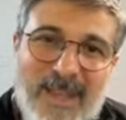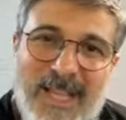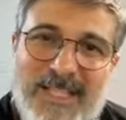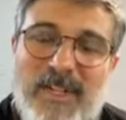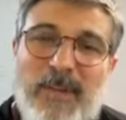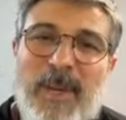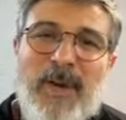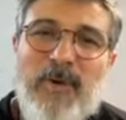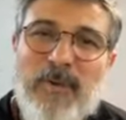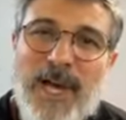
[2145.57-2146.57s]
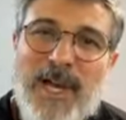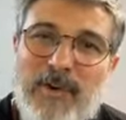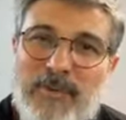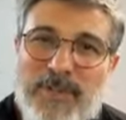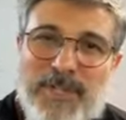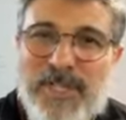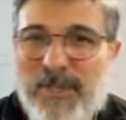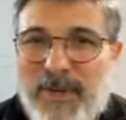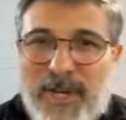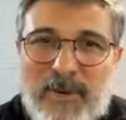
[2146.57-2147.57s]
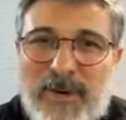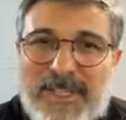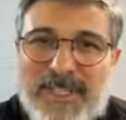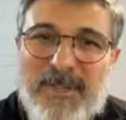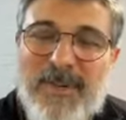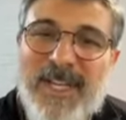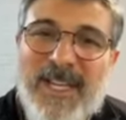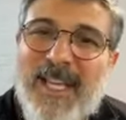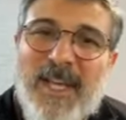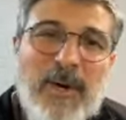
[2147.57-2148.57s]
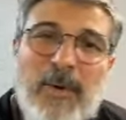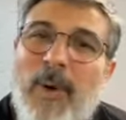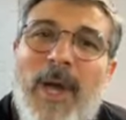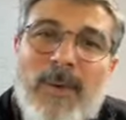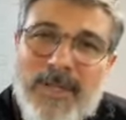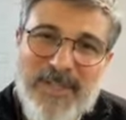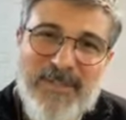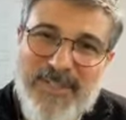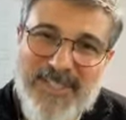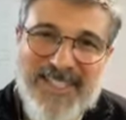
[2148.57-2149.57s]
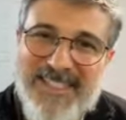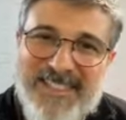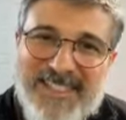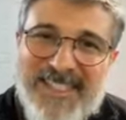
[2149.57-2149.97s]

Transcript: I tell them I go fishing or I go hunting, right? Why do I love these things?